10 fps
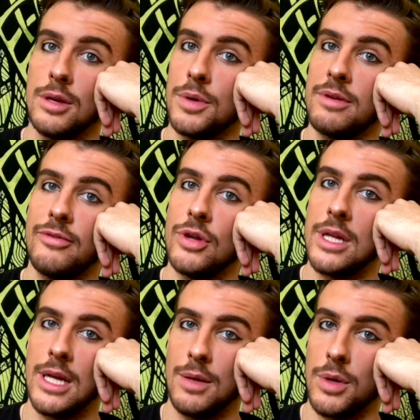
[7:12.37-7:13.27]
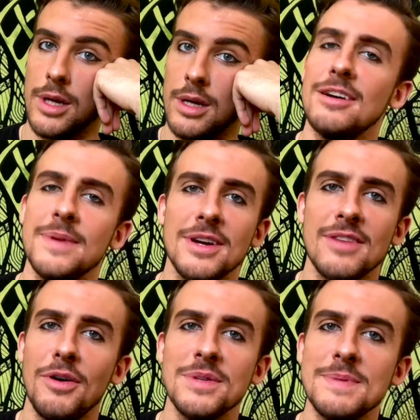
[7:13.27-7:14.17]
You weren't fooling anyone. Oh my god,
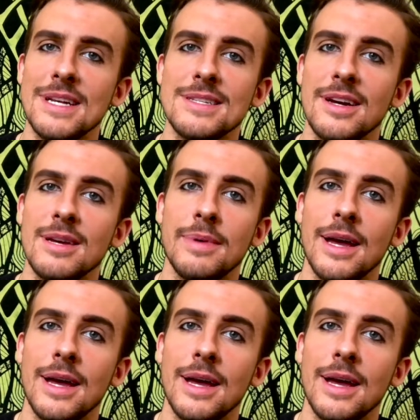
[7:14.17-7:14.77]
I've always been a dirty